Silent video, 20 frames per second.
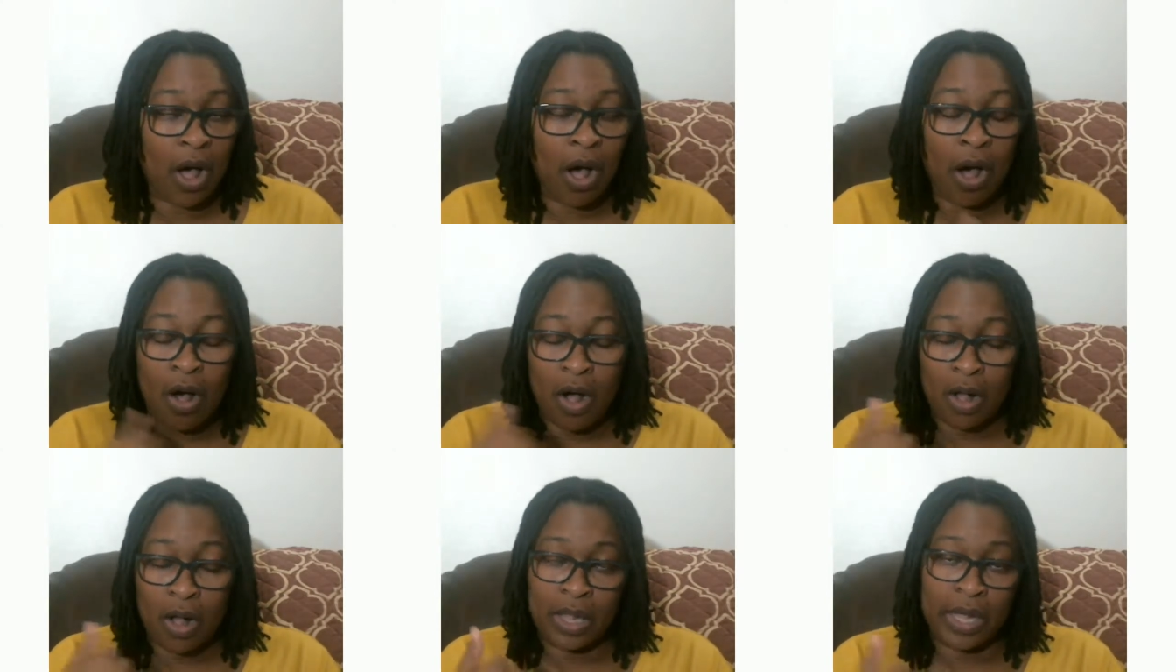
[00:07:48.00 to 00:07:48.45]

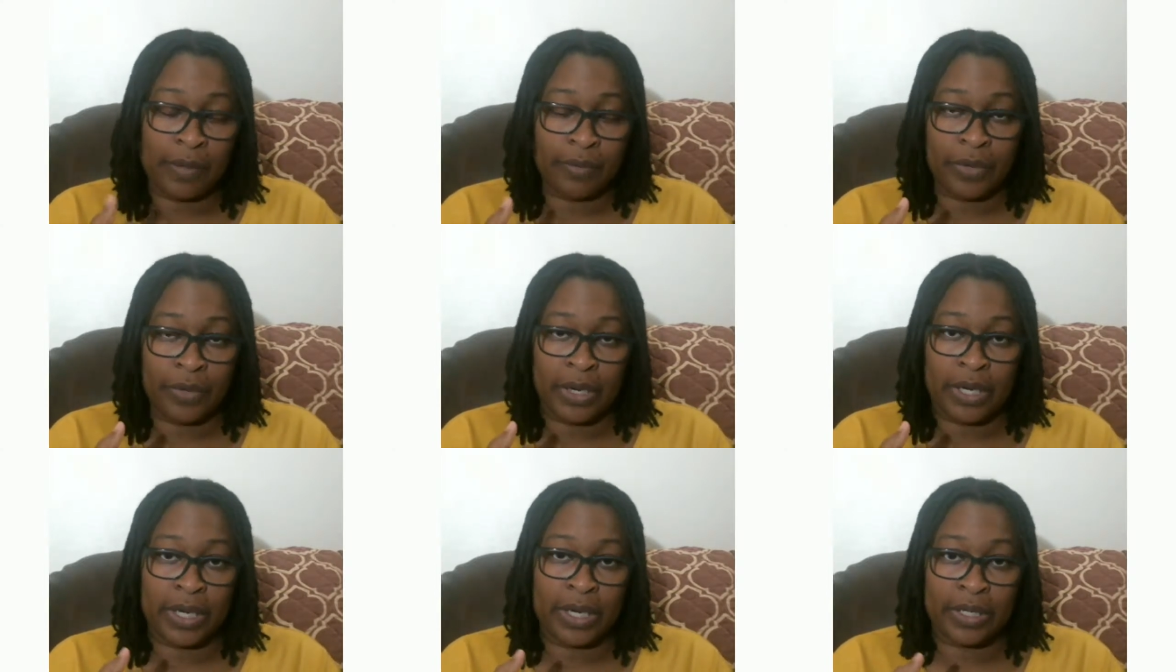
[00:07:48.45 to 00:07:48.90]
all I'm
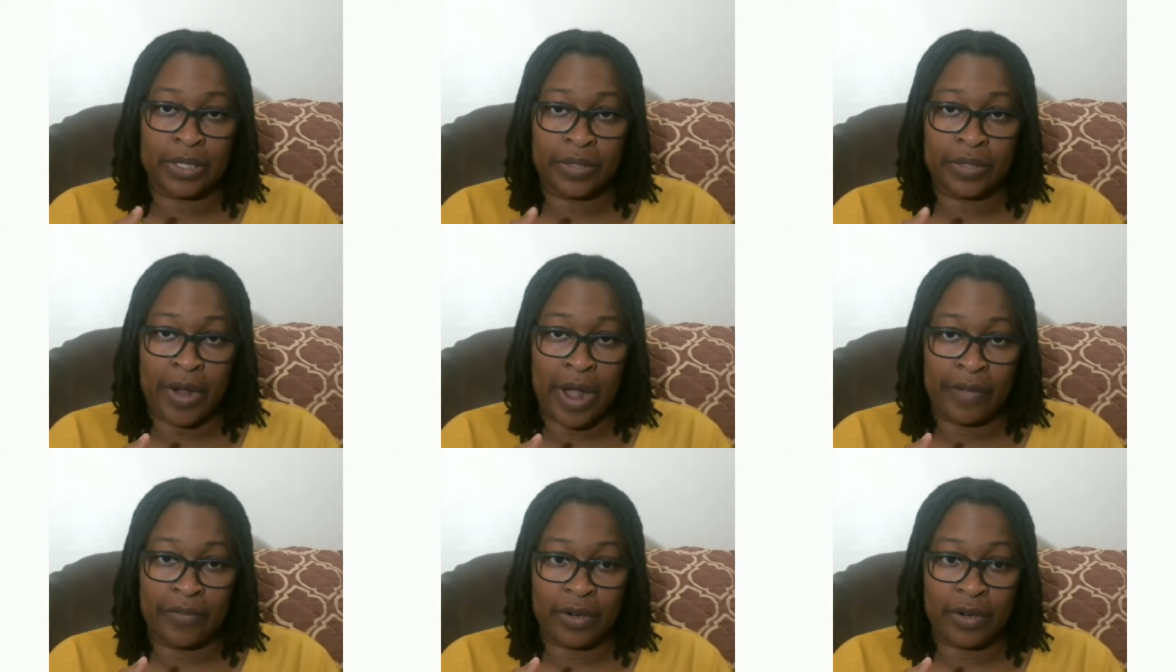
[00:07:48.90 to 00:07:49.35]
reading is
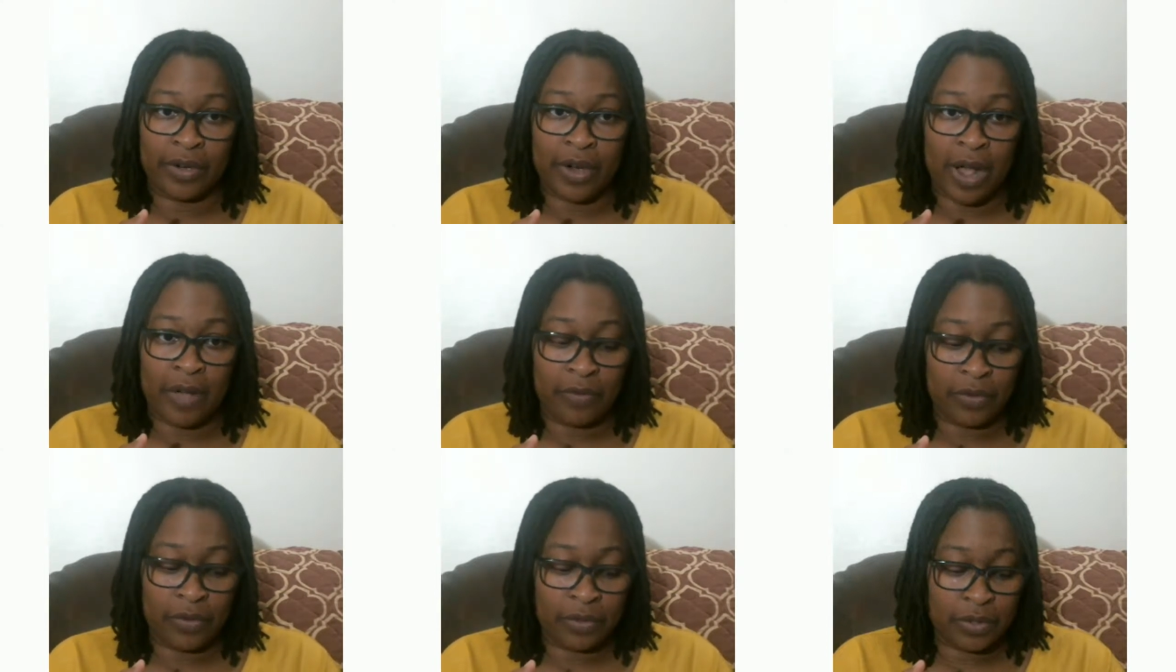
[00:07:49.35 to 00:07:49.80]
graphic
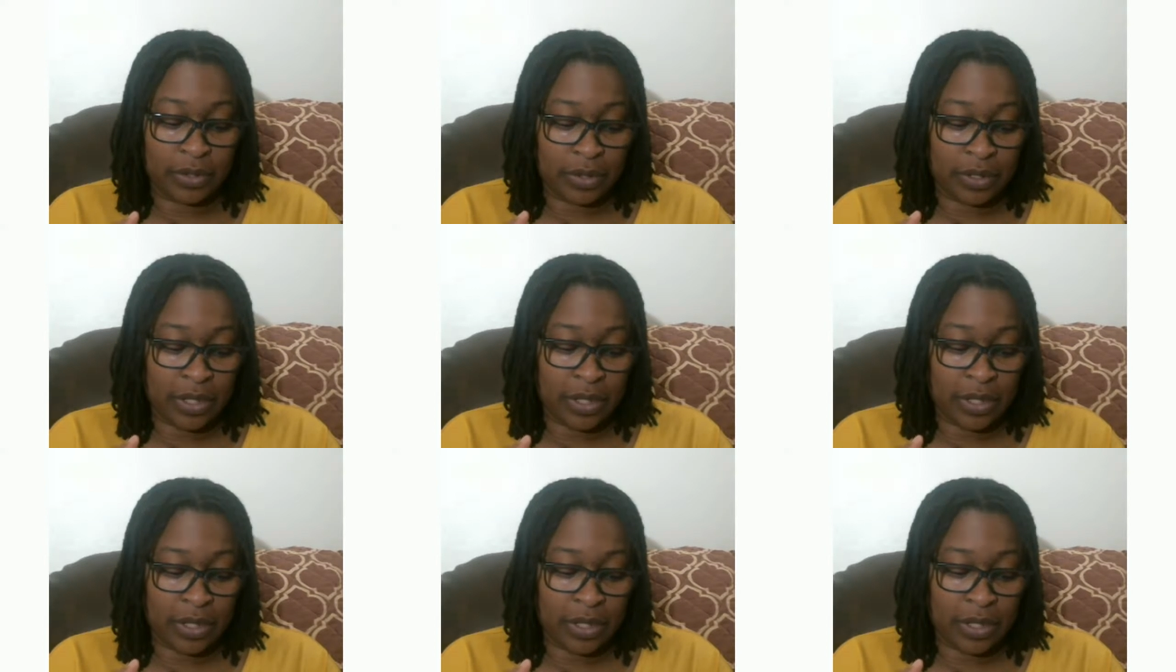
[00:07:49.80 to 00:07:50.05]
novels.